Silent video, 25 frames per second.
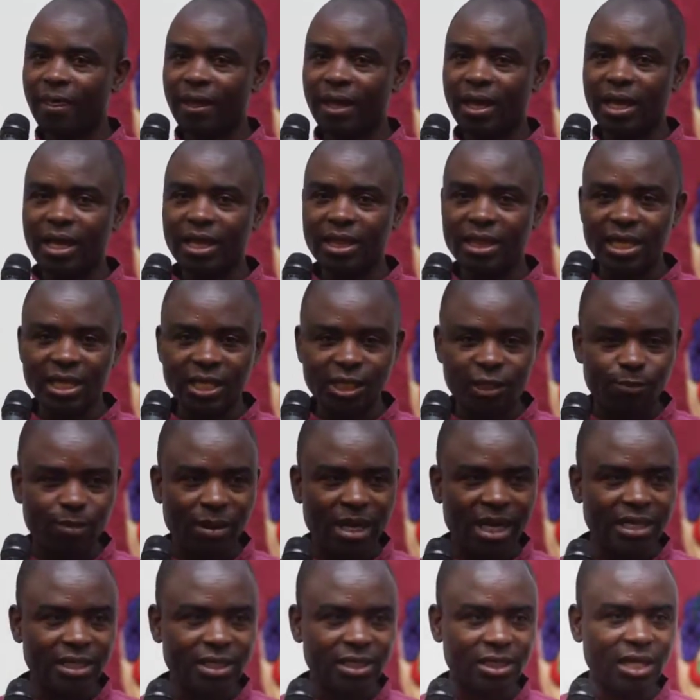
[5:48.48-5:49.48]
in this
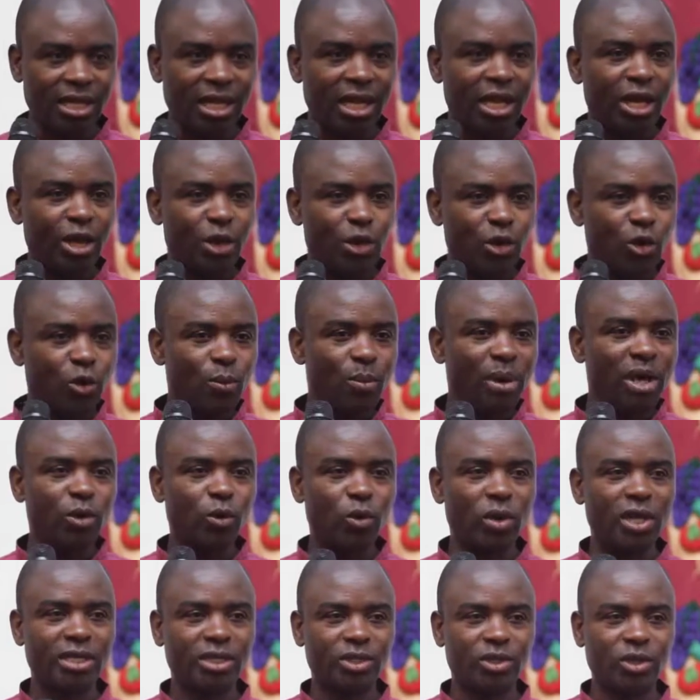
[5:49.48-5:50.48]
place.
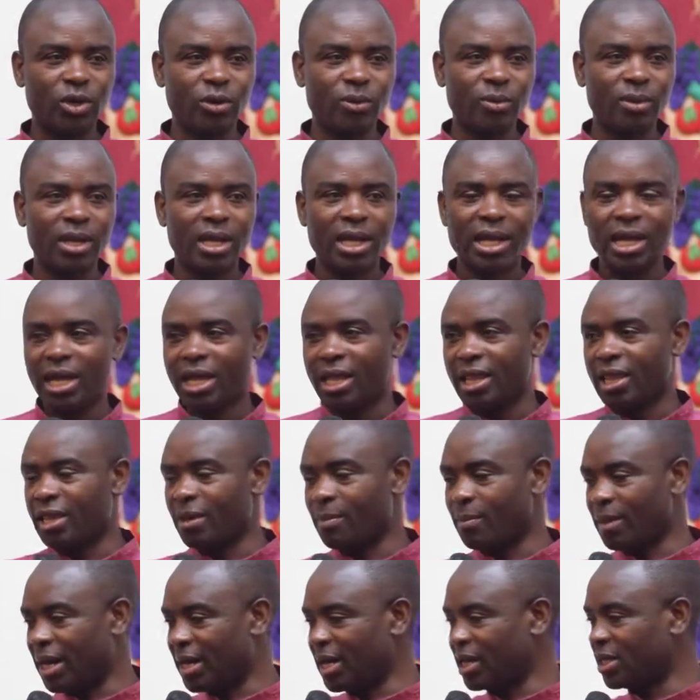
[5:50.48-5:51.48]
Human wisdom,
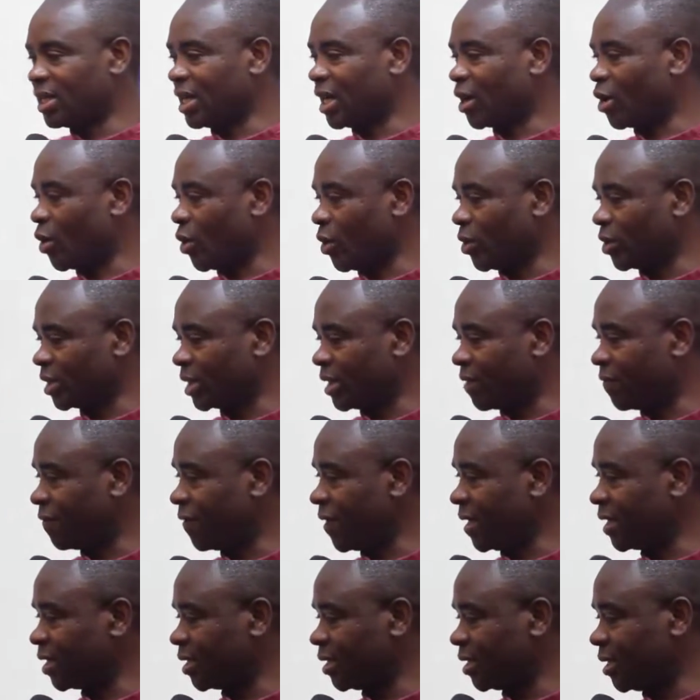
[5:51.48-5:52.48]
the manager calls the
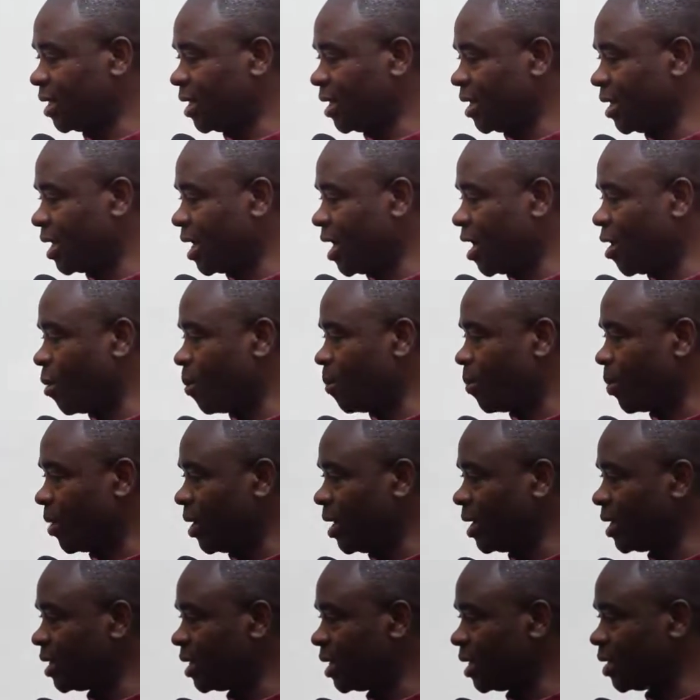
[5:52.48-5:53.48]
first
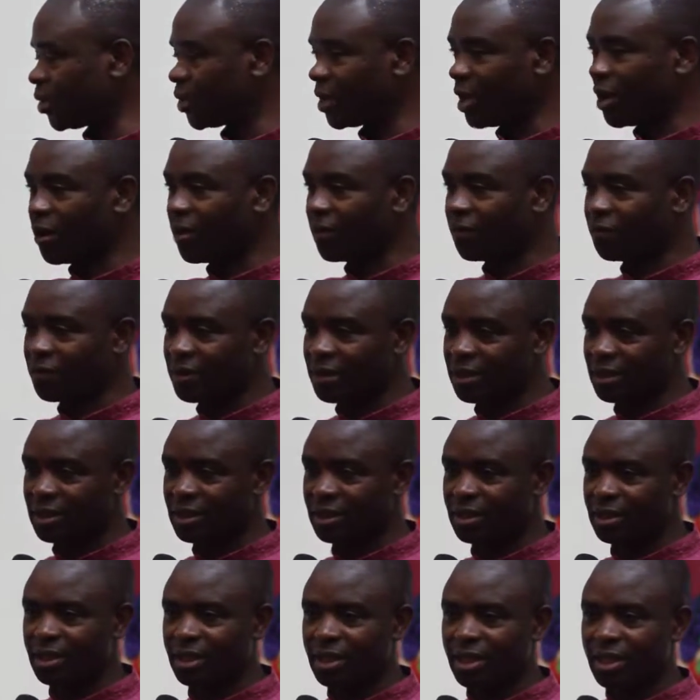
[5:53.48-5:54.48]
culprit to the
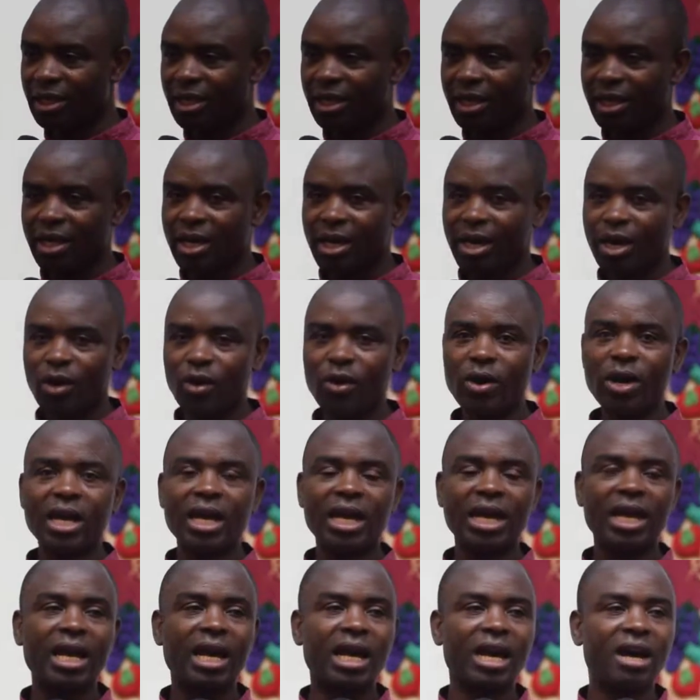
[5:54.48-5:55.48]
office.
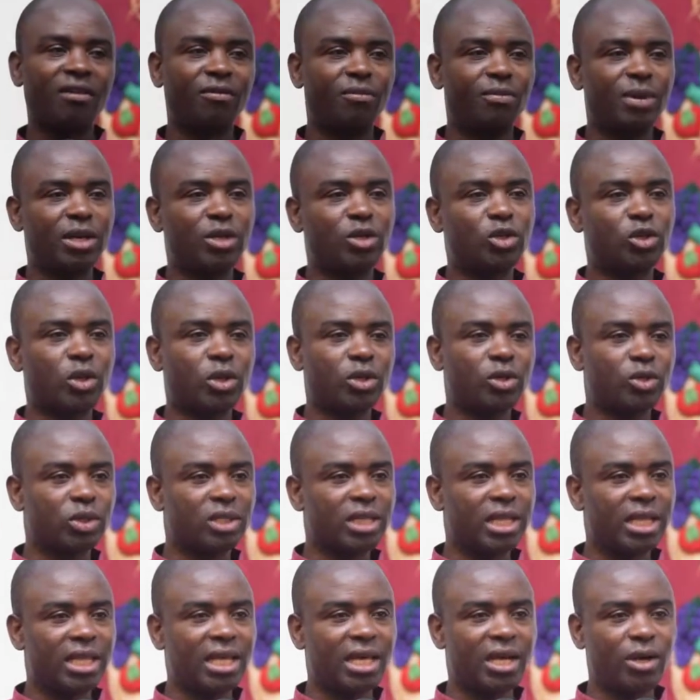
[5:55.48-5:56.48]
Okay, I've been told to
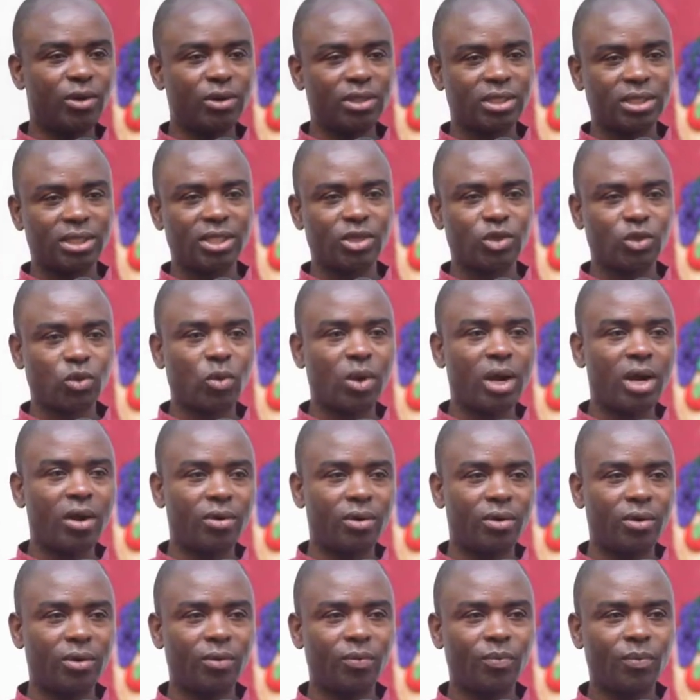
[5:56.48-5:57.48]
say there was this
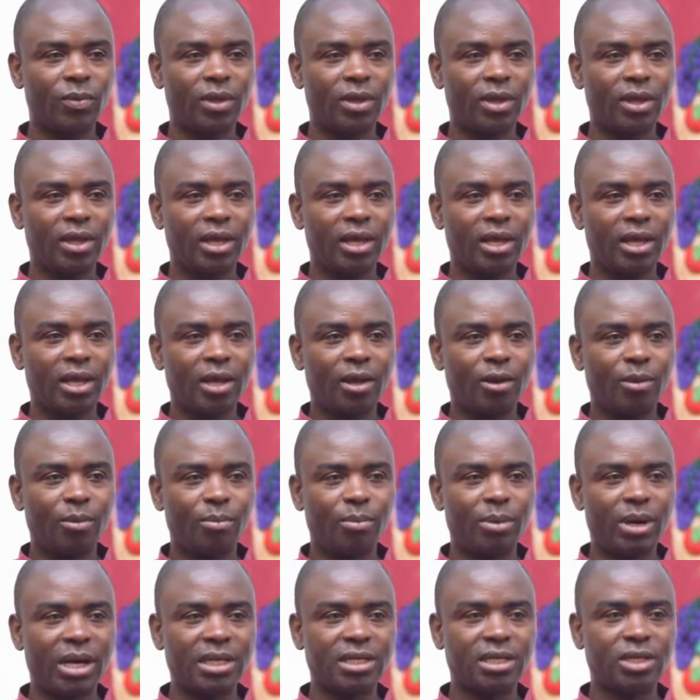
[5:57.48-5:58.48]
quarrel,
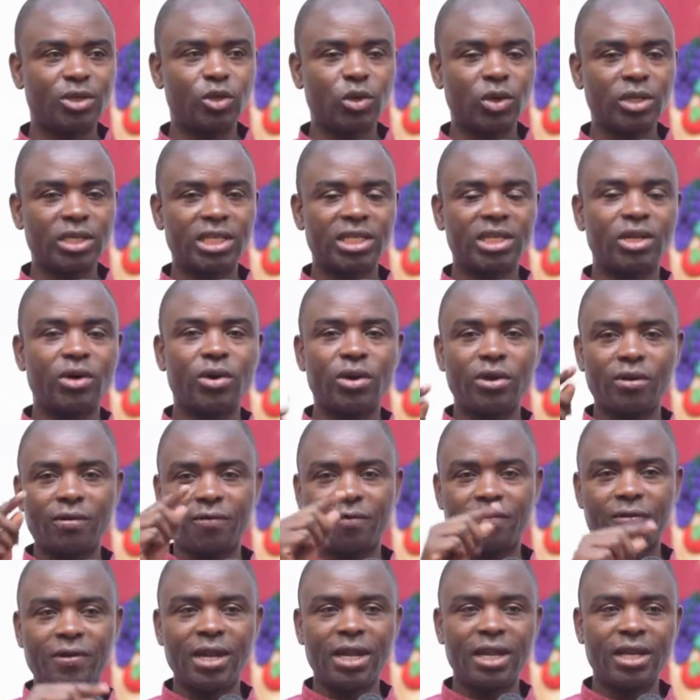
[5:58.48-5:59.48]
but don't tell your
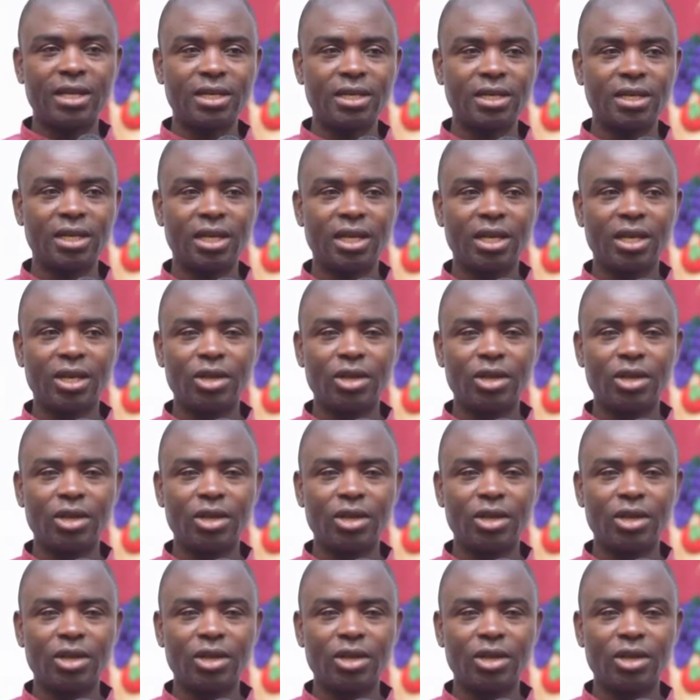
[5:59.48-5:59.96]
friend.